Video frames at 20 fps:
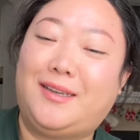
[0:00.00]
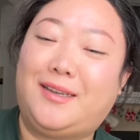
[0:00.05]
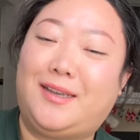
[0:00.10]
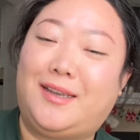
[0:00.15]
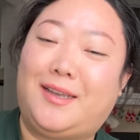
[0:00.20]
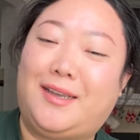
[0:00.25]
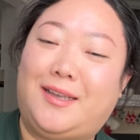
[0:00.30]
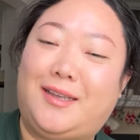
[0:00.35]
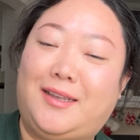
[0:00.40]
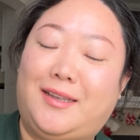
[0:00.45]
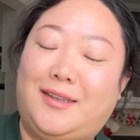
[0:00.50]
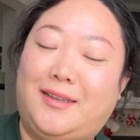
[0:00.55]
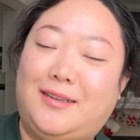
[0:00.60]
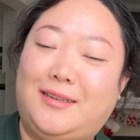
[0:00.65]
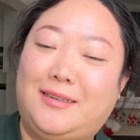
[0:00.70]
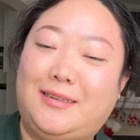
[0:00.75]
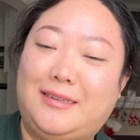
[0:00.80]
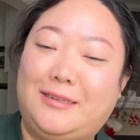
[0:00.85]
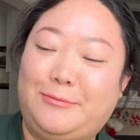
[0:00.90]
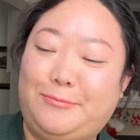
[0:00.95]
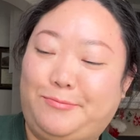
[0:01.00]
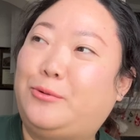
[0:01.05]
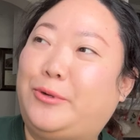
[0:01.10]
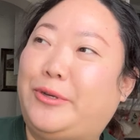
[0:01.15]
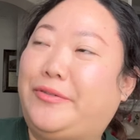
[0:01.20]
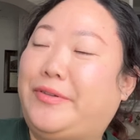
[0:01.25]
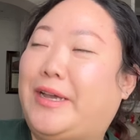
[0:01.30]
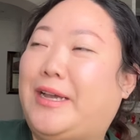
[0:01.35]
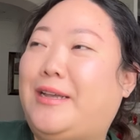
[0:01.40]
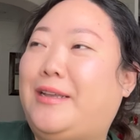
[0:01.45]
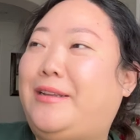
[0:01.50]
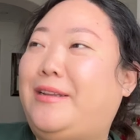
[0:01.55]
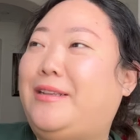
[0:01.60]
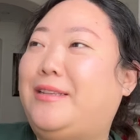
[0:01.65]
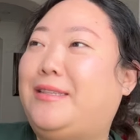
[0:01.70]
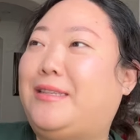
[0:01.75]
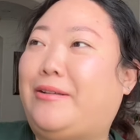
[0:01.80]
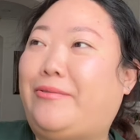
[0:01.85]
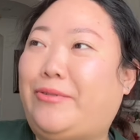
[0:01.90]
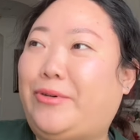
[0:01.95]
And we've had
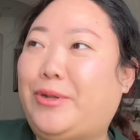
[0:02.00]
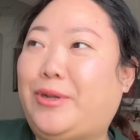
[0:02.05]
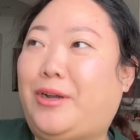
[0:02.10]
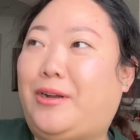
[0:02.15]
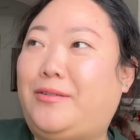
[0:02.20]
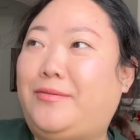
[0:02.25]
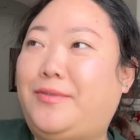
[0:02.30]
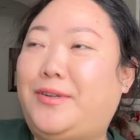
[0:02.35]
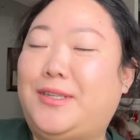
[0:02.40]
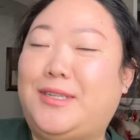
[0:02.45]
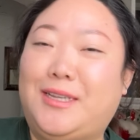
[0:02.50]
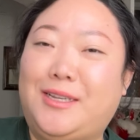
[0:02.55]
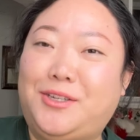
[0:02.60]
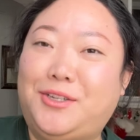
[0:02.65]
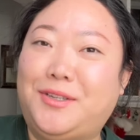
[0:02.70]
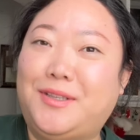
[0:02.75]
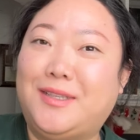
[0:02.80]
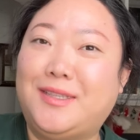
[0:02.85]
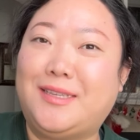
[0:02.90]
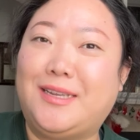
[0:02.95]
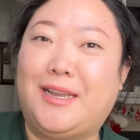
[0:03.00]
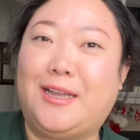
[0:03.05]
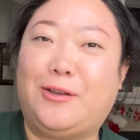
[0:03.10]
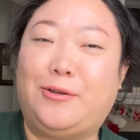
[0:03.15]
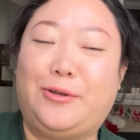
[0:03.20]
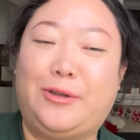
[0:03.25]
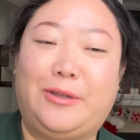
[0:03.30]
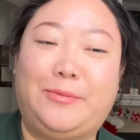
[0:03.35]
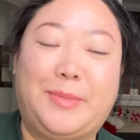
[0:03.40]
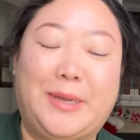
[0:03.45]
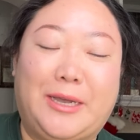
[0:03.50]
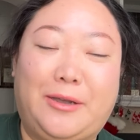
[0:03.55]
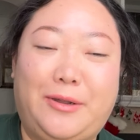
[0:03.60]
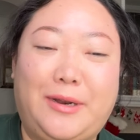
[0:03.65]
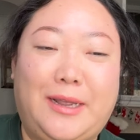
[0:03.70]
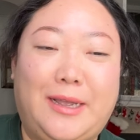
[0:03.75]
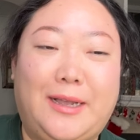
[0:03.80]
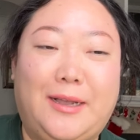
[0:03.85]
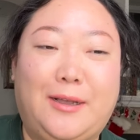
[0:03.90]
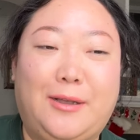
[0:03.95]
several conversations now about
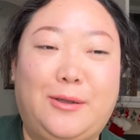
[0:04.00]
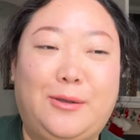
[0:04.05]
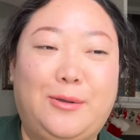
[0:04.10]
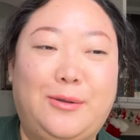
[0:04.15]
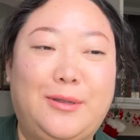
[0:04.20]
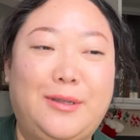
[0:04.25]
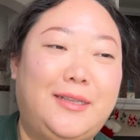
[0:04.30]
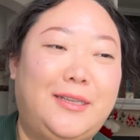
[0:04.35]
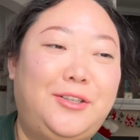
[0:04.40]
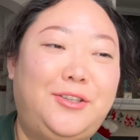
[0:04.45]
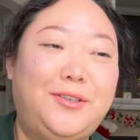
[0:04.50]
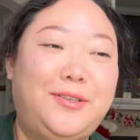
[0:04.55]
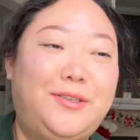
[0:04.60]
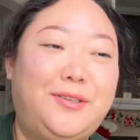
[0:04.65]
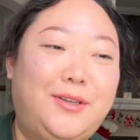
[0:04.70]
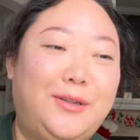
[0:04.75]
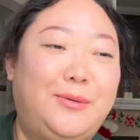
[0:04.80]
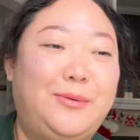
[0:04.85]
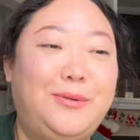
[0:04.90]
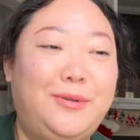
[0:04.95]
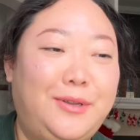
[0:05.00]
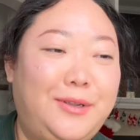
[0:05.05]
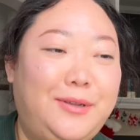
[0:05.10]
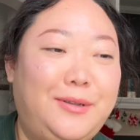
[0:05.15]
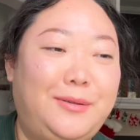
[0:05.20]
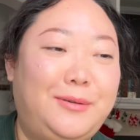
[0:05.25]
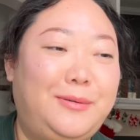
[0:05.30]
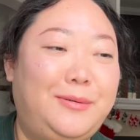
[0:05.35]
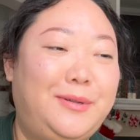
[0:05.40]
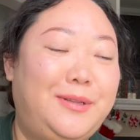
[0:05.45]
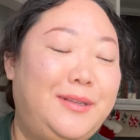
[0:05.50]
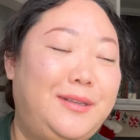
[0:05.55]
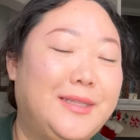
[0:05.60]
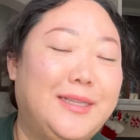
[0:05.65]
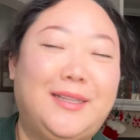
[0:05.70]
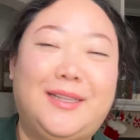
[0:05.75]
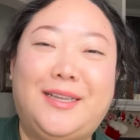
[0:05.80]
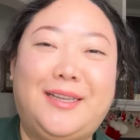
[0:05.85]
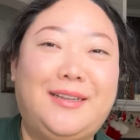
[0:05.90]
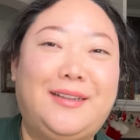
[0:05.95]
how they just don't know,
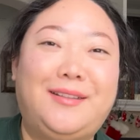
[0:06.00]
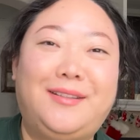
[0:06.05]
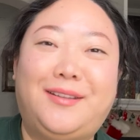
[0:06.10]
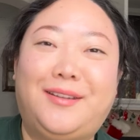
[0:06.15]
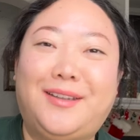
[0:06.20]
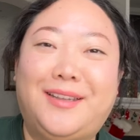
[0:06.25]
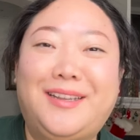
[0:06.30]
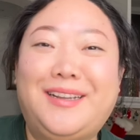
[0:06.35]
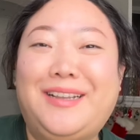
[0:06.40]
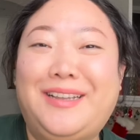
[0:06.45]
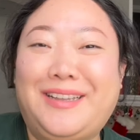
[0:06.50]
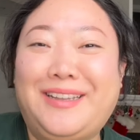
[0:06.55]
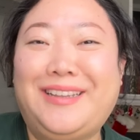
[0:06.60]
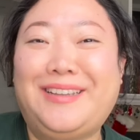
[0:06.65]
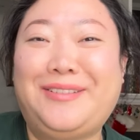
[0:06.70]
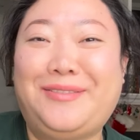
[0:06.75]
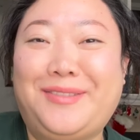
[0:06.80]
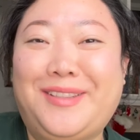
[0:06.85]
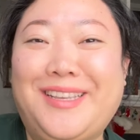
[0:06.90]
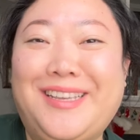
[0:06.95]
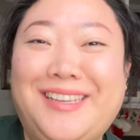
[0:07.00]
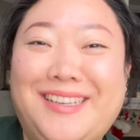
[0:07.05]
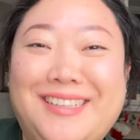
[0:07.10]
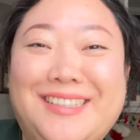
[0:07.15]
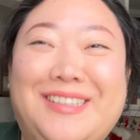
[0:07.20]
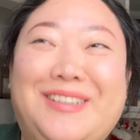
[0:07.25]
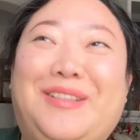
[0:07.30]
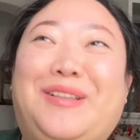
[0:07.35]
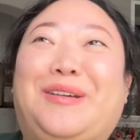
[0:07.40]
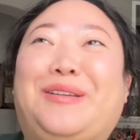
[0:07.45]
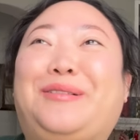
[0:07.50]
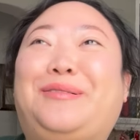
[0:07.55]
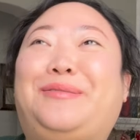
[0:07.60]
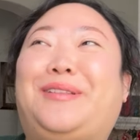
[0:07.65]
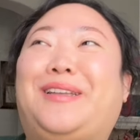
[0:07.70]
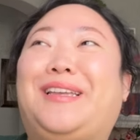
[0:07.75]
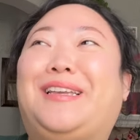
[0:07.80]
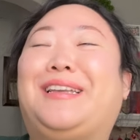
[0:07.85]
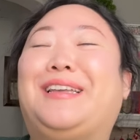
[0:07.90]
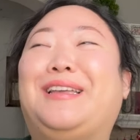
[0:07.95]
like, a lot of things, a lot of,
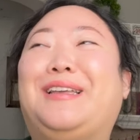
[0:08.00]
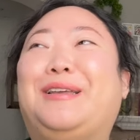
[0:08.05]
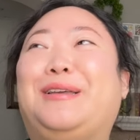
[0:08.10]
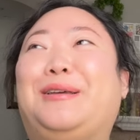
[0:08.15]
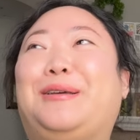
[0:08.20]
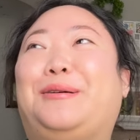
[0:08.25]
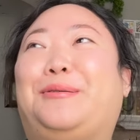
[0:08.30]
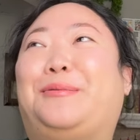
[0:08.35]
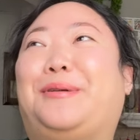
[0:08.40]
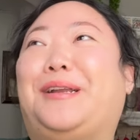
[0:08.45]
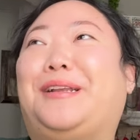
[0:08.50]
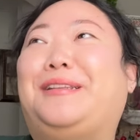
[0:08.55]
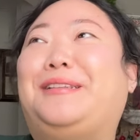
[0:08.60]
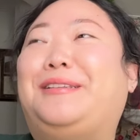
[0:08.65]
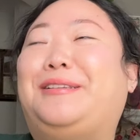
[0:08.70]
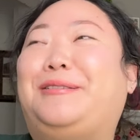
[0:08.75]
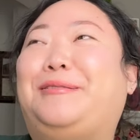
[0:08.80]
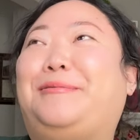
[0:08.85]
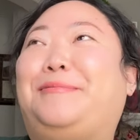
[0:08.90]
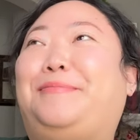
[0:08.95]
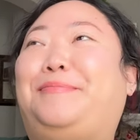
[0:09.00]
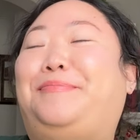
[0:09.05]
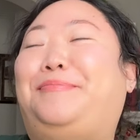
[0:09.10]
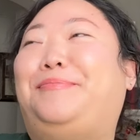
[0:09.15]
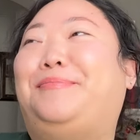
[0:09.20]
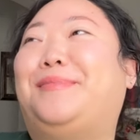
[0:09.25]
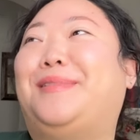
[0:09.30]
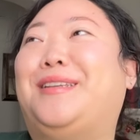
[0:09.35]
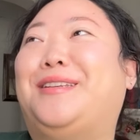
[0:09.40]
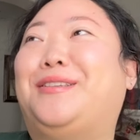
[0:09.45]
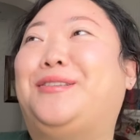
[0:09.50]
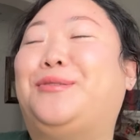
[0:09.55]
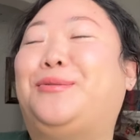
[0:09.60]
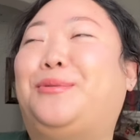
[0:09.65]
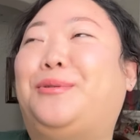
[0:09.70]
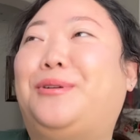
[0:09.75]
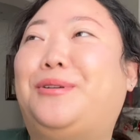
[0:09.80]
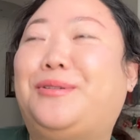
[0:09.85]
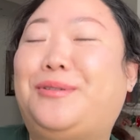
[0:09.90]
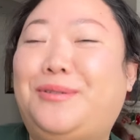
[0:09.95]
like, random
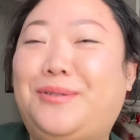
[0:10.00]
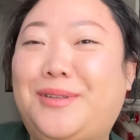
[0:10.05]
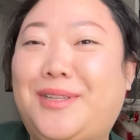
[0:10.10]
historical